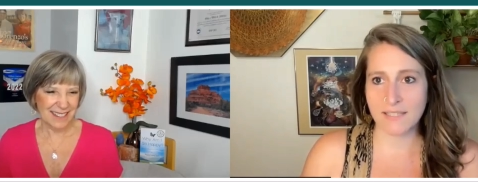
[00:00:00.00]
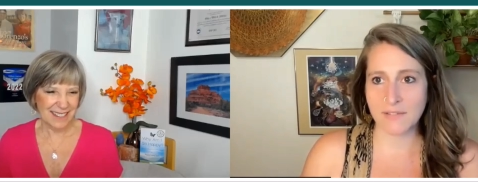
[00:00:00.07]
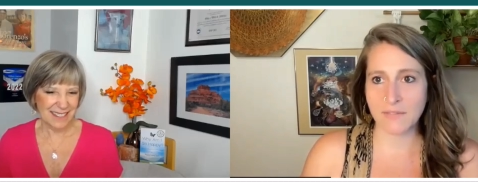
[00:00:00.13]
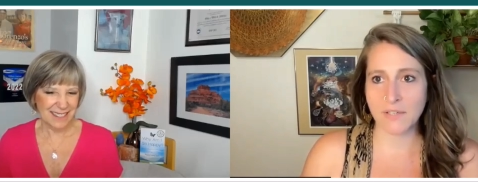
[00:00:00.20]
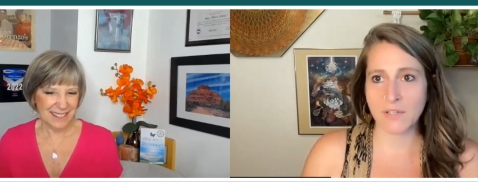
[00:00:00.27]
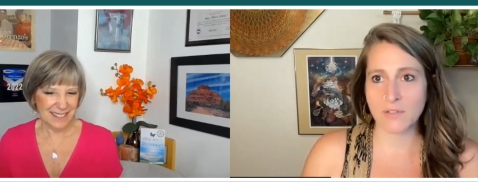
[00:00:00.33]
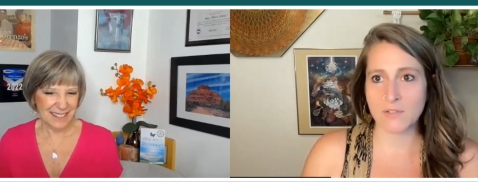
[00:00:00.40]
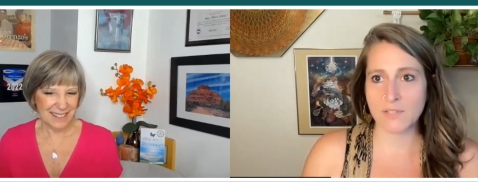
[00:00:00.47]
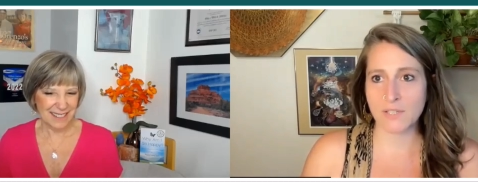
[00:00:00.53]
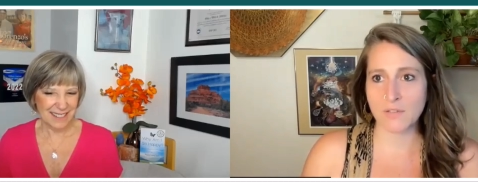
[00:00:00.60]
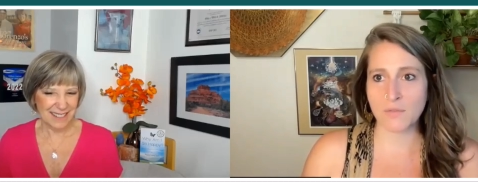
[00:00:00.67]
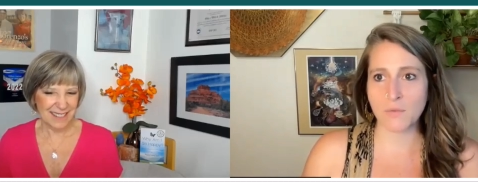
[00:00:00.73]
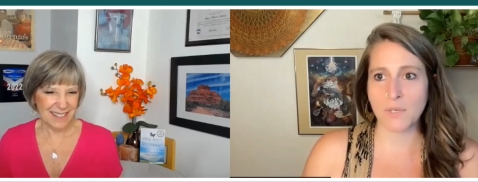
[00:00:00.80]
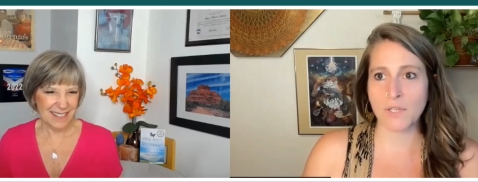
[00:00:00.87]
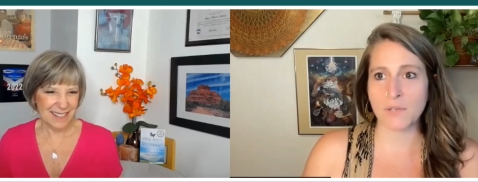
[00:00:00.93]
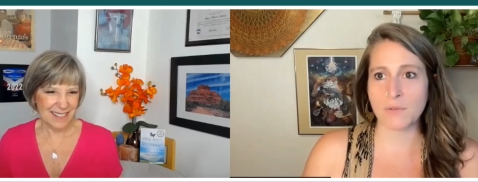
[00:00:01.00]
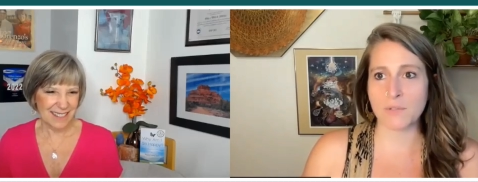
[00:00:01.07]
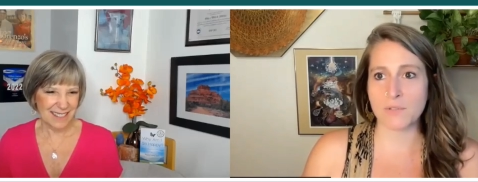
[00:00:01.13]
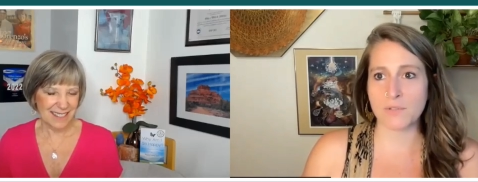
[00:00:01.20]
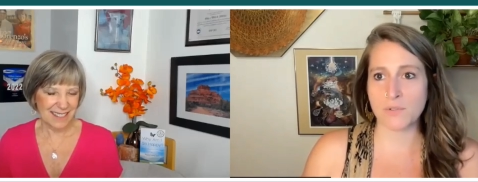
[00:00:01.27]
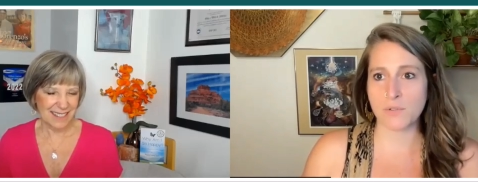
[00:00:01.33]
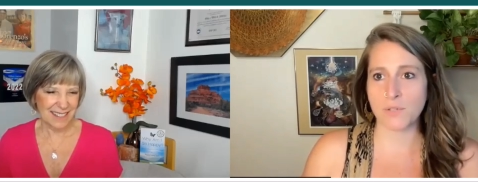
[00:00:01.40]
Speaker 1: giving yourself what you
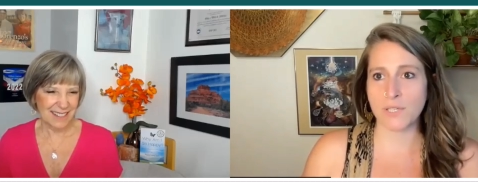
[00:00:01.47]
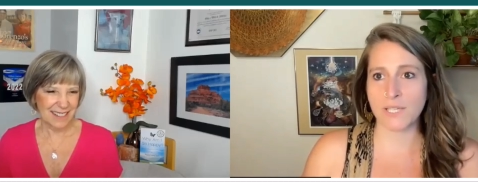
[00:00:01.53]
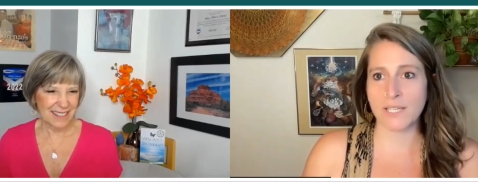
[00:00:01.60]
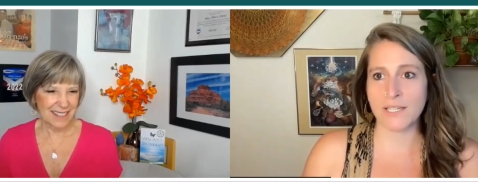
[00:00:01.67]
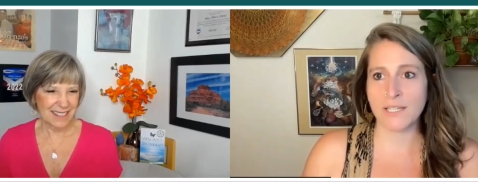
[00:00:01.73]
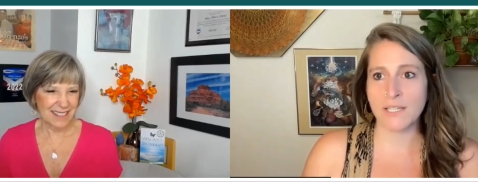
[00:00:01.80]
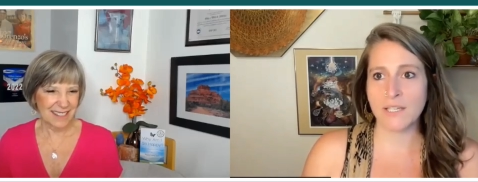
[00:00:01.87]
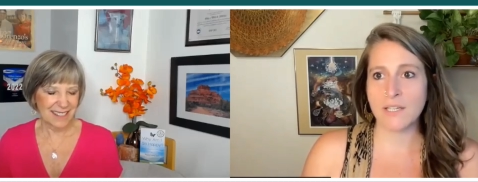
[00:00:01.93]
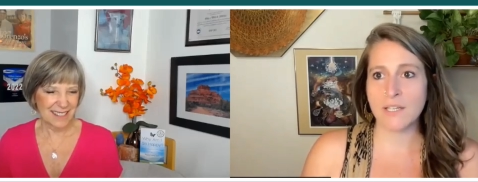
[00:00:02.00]
enjoy